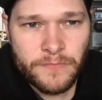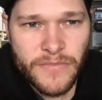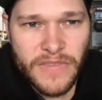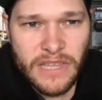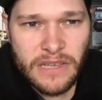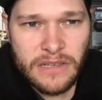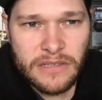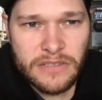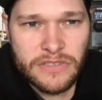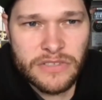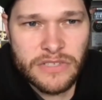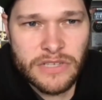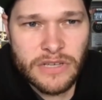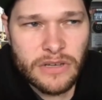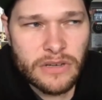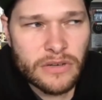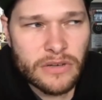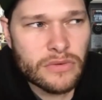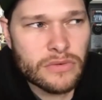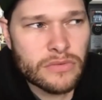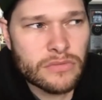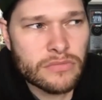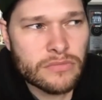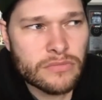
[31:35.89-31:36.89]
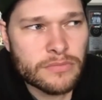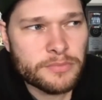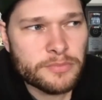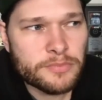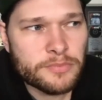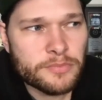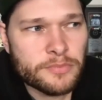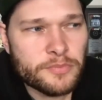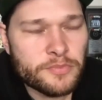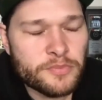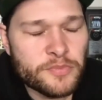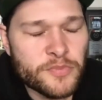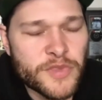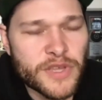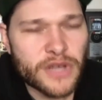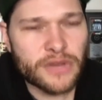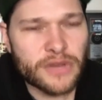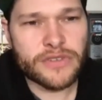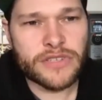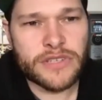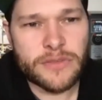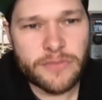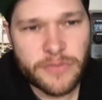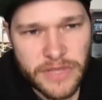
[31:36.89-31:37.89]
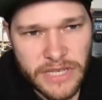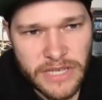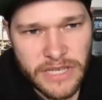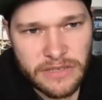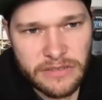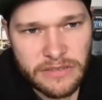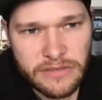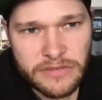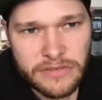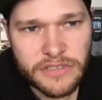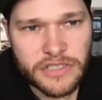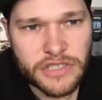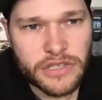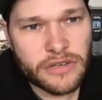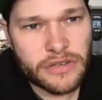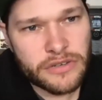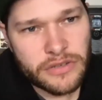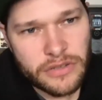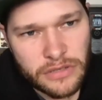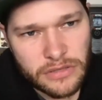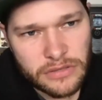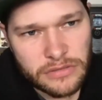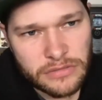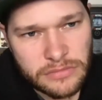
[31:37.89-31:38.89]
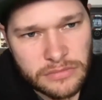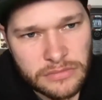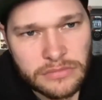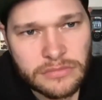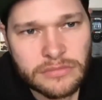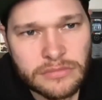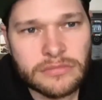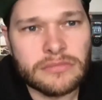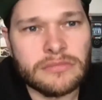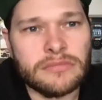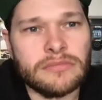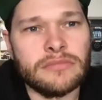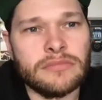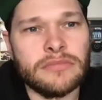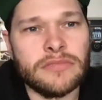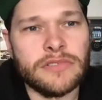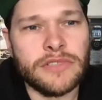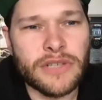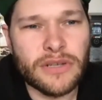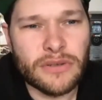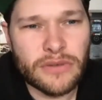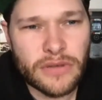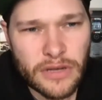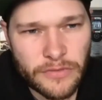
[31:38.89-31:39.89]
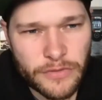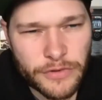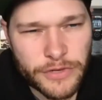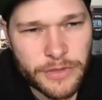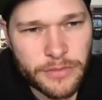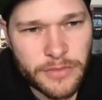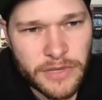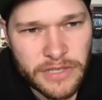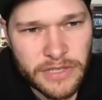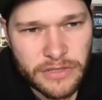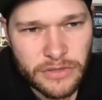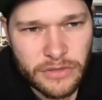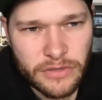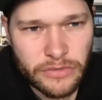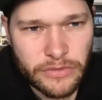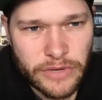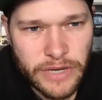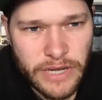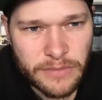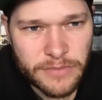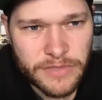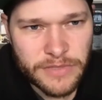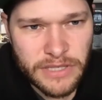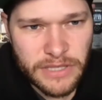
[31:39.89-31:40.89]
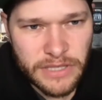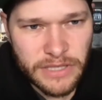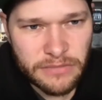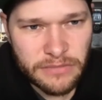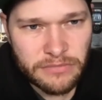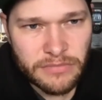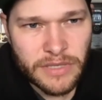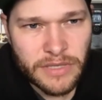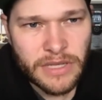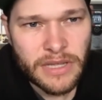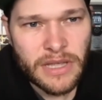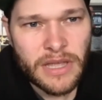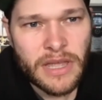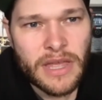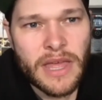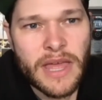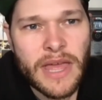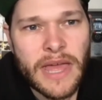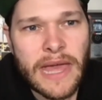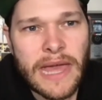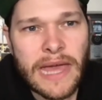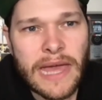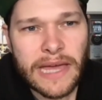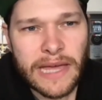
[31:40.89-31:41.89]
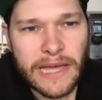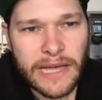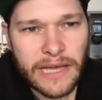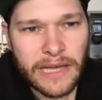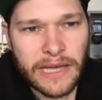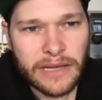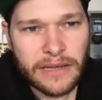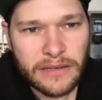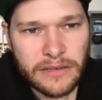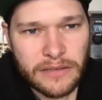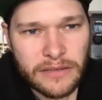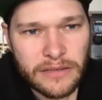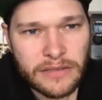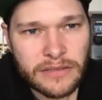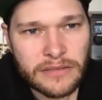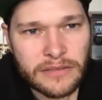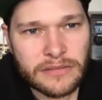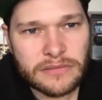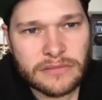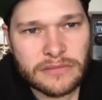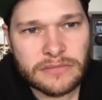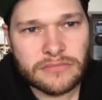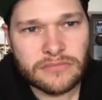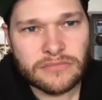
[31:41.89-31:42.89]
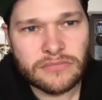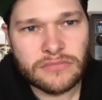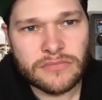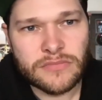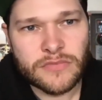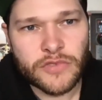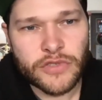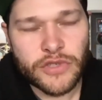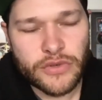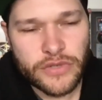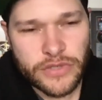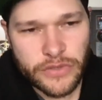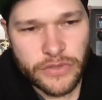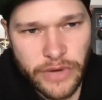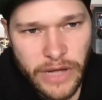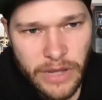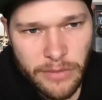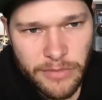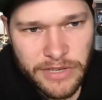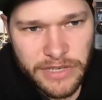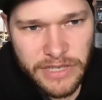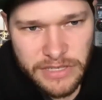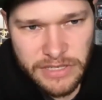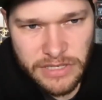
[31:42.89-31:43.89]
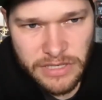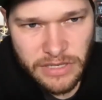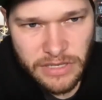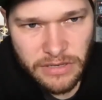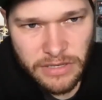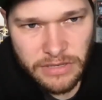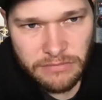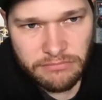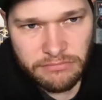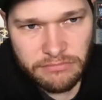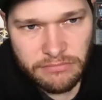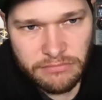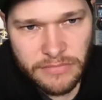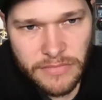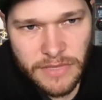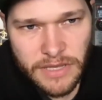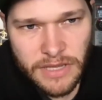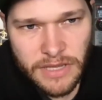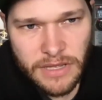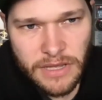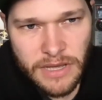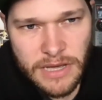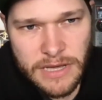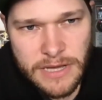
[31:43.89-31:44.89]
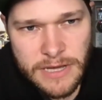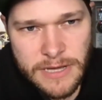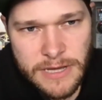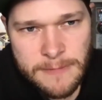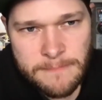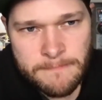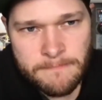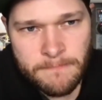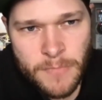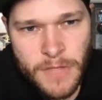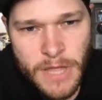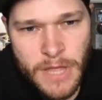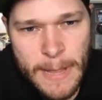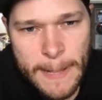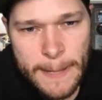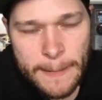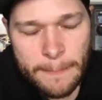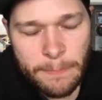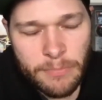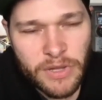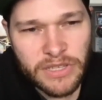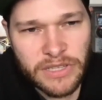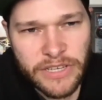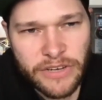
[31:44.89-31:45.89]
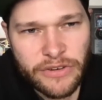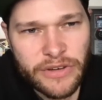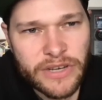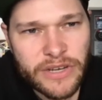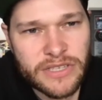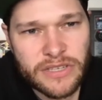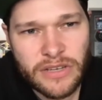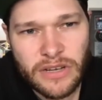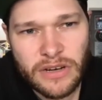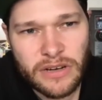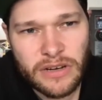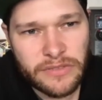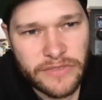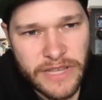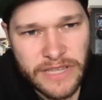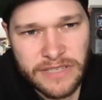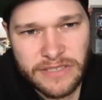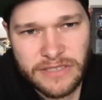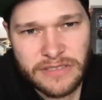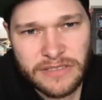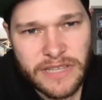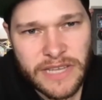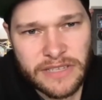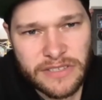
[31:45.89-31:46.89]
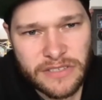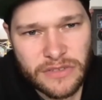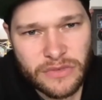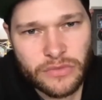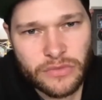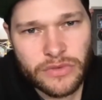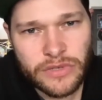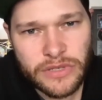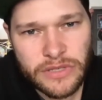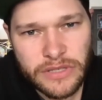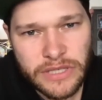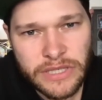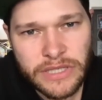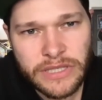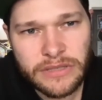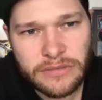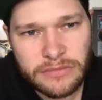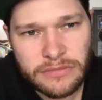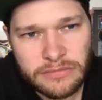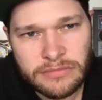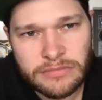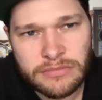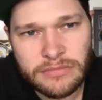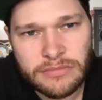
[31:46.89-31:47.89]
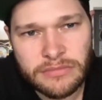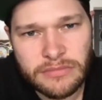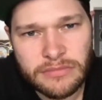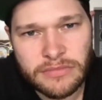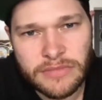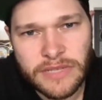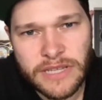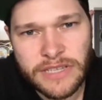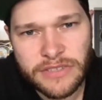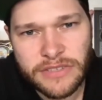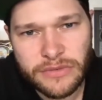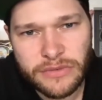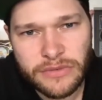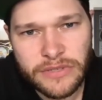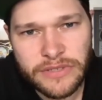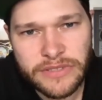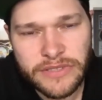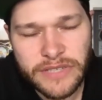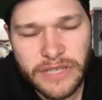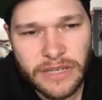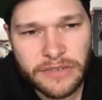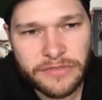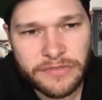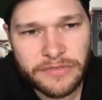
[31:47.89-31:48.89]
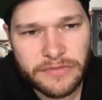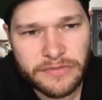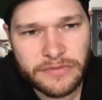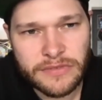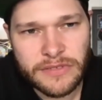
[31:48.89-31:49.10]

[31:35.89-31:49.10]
So those are some things. Journal, don't overcommit to a rhyme scheme, and use a rhyming dictionary. But lyrics that's a really tough